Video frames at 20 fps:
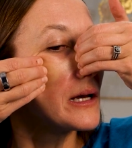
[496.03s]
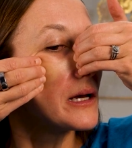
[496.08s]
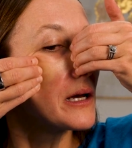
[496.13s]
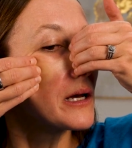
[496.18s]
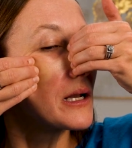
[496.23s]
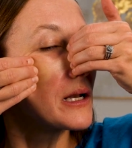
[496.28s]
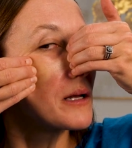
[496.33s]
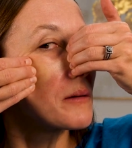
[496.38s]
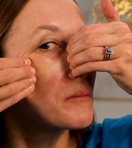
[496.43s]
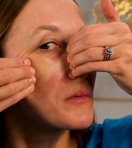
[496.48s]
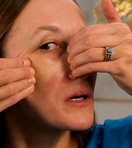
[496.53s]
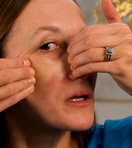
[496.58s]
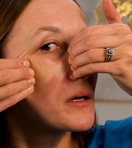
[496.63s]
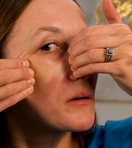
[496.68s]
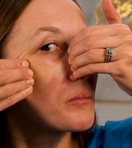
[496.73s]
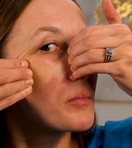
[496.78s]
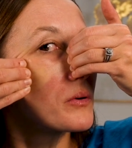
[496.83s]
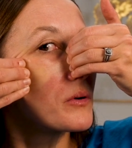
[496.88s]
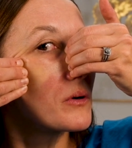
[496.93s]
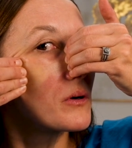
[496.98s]
And I'm gonna
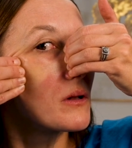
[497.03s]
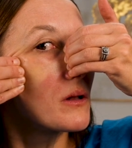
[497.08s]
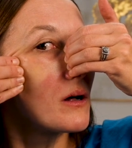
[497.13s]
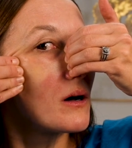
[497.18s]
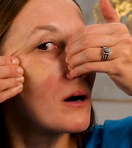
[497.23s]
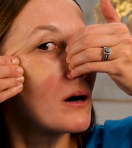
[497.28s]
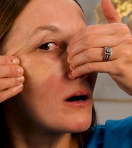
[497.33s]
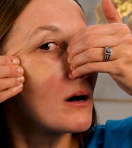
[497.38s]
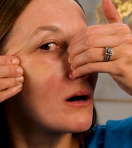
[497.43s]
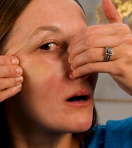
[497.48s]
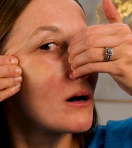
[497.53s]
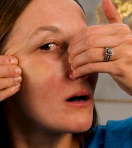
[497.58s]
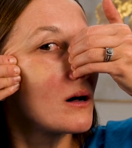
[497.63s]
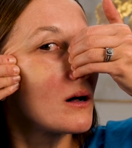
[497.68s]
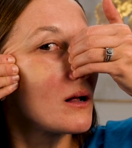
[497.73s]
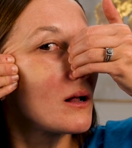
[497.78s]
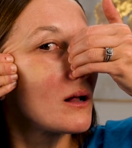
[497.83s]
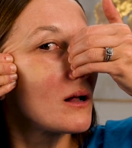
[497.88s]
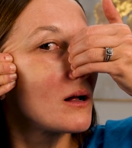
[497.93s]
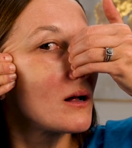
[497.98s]
pull
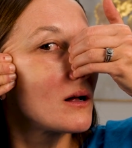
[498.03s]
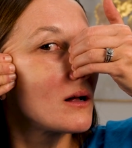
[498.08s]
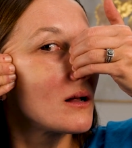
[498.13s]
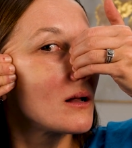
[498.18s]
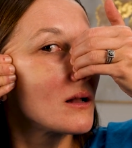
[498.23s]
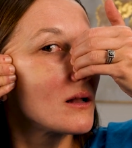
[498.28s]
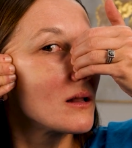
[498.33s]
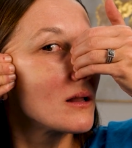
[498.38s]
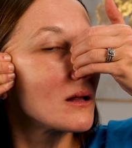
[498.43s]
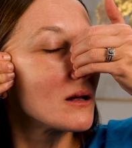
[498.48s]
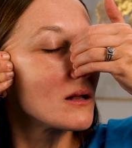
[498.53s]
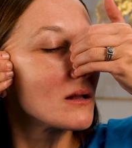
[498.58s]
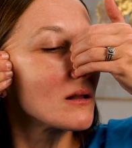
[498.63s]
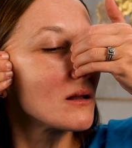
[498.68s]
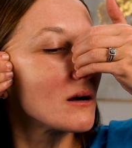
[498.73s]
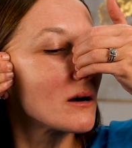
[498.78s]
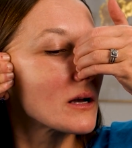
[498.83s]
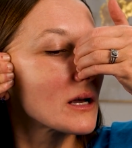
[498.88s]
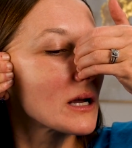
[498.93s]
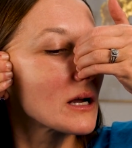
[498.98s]
all
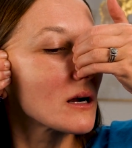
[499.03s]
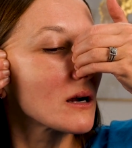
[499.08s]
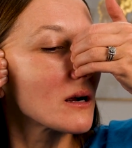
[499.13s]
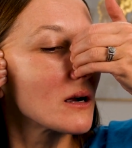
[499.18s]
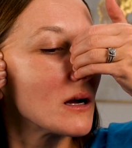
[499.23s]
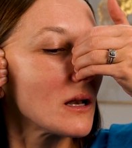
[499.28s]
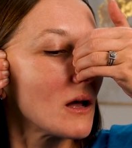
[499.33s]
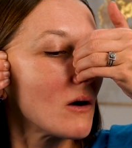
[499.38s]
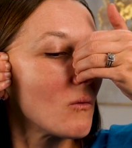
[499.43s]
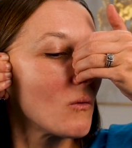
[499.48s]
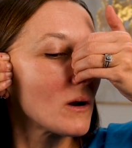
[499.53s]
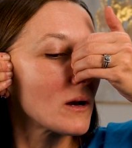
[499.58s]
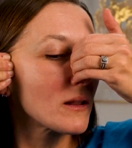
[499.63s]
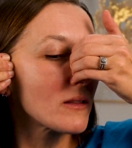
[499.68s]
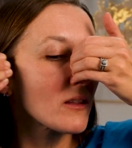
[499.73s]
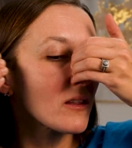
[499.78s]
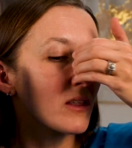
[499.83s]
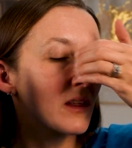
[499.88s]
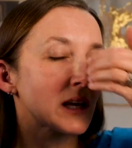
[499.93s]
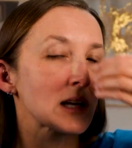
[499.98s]
along here. Now, one of
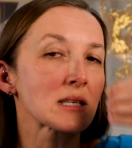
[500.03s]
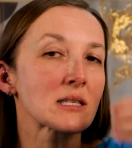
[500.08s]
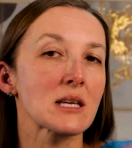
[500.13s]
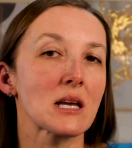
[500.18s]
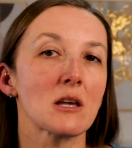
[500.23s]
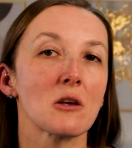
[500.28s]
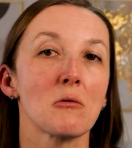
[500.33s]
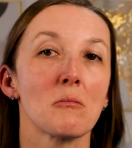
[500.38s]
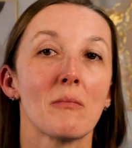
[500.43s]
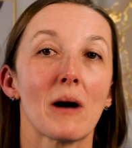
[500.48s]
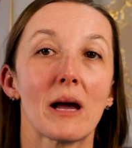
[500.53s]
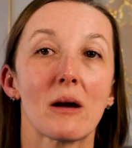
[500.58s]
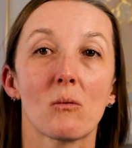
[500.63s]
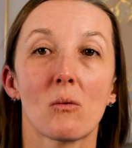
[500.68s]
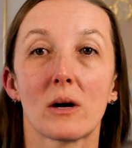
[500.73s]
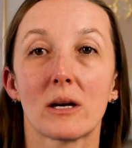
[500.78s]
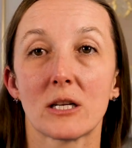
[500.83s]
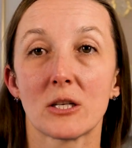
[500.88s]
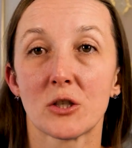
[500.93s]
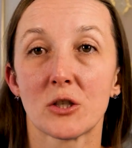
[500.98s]
the things that you might wanna